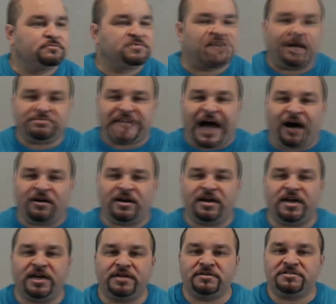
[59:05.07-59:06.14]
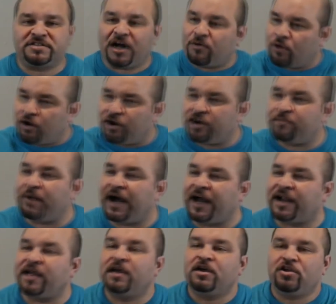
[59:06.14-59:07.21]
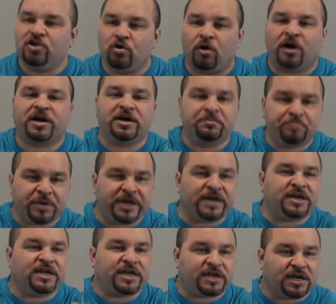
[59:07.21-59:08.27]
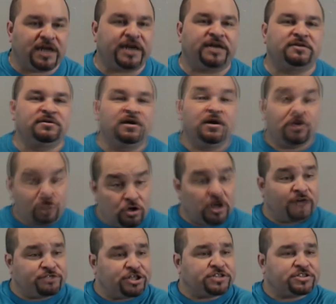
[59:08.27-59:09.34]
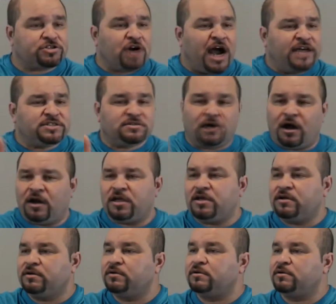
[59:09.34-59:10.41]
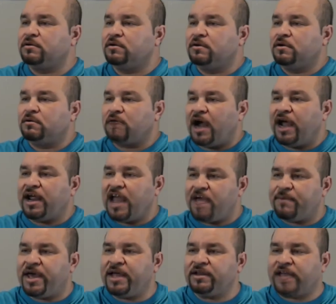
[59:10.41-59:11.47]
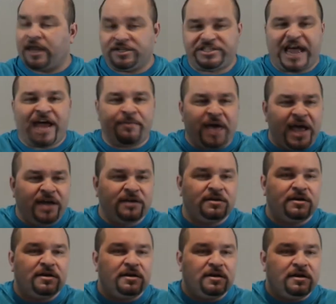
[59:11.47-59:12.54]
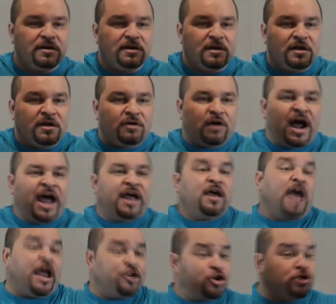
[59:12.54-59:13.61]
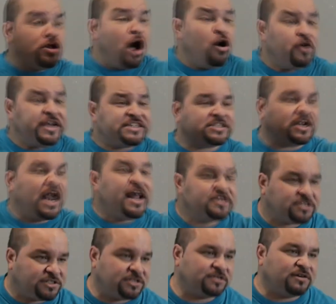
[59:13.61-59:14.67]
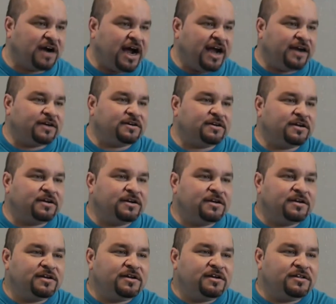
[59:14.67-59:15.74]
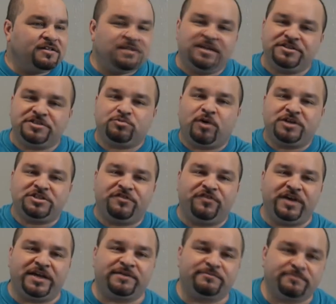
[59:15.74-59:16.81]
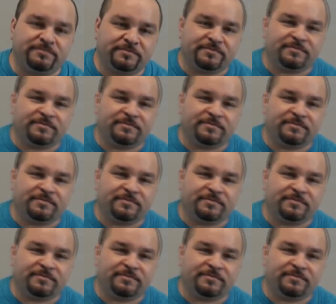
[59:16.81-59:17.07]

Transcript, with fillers: Stop doubting it. Stop worrying about it. You are completely clean. You love Jesus Christ, all of you? Amen. Right? Amen? Can you say amen? amen? Right? And you know he's cleansed you, right? Amen. Then just wash your feet.